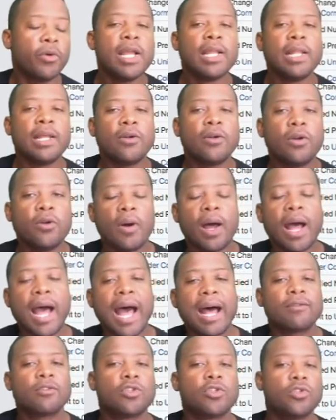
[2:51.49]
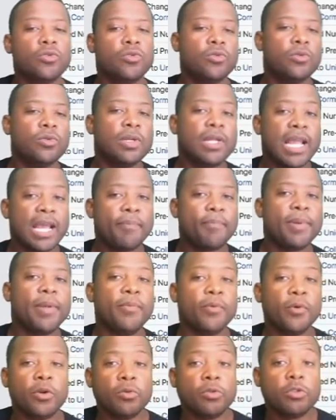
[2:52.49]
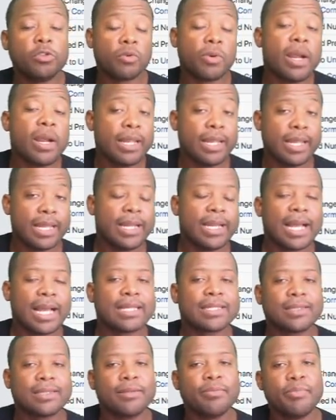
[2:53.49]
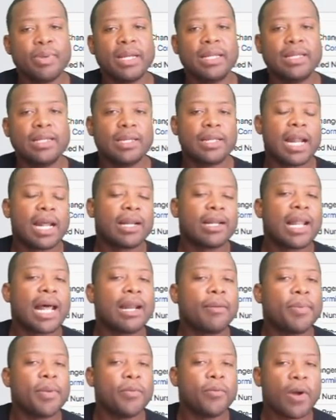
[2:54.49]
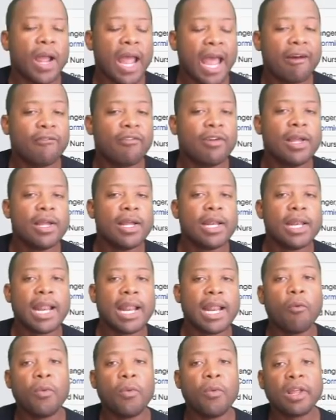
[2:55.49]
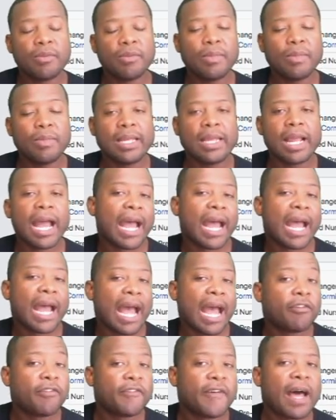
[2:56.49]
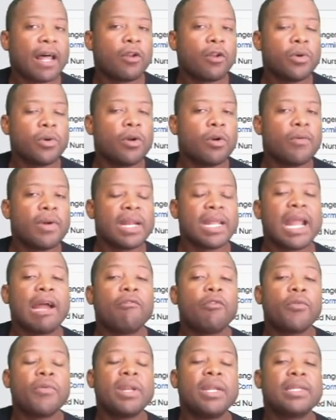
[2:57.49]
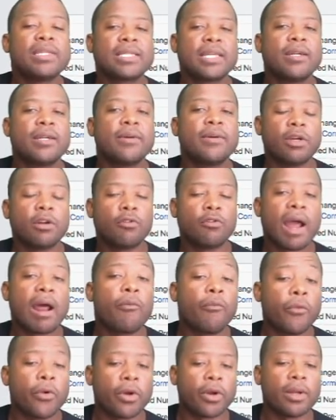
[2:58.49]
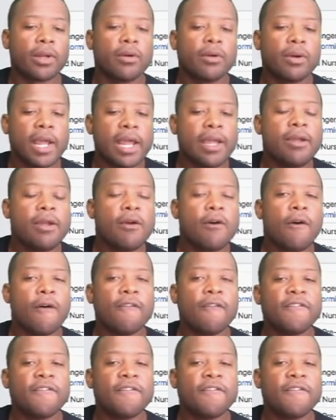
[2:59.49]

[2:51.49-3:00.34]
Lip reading: They don't know how to get people to join them. That's the big deal that a lot of people have. Now with me, I have a following already. I've already set up the groundwork. Okay. On